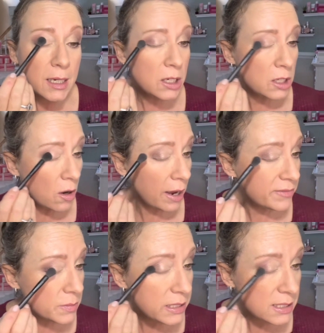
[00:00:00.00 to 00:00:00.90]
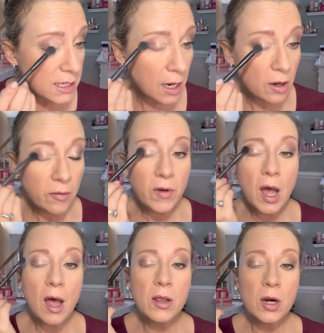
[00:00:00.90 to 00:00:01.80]
You don't have to be scared of
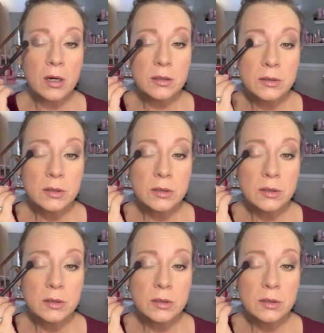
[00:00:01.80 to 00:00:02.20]
color.